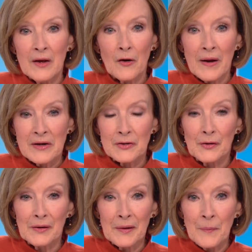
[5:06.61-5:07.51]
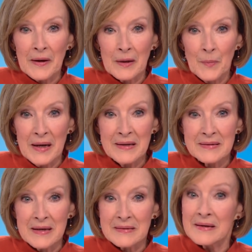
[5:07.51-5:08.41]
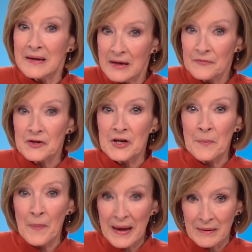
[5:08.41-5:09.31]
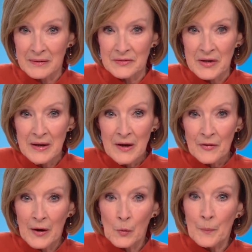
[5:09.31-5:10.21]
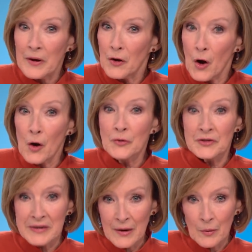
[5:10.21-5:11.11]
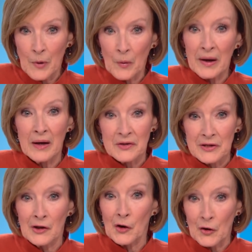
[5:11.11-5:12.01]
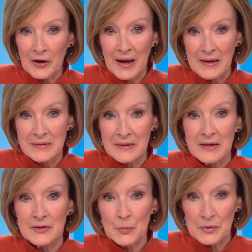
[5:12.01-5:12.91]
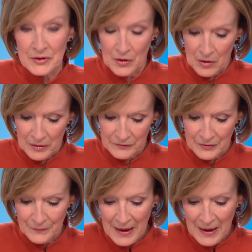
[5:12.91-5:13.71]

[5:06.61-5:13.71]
The International Olympic Committee says that if she medals, there will be no ceremony until her case is resolved.